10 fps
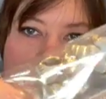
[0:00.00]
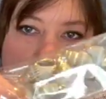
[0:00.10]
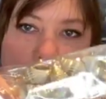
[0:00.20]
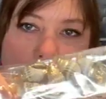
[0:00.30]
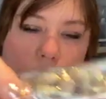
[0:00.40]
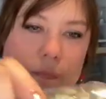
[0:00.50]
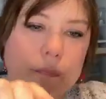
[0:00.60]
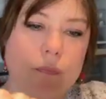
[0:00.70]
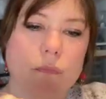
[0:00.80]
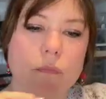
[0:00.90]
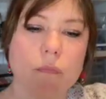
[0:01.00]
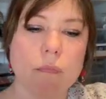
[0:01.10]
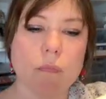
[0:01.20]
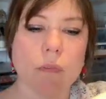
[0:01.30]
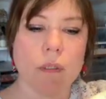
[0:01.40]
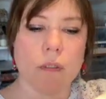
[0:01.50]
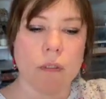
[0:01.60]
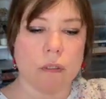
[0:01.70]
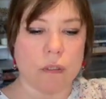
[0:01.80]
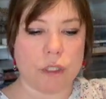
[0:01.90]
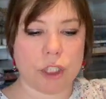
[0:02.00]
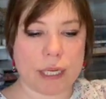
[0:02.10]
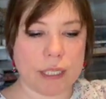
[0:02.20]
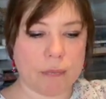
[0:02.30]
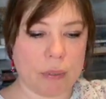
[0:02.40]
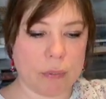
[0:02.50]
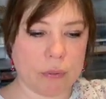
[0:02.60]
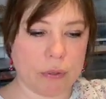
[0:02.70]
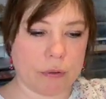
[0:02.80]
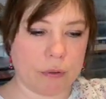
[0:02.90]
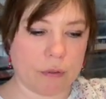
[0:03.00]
Ooh, the shiny paper.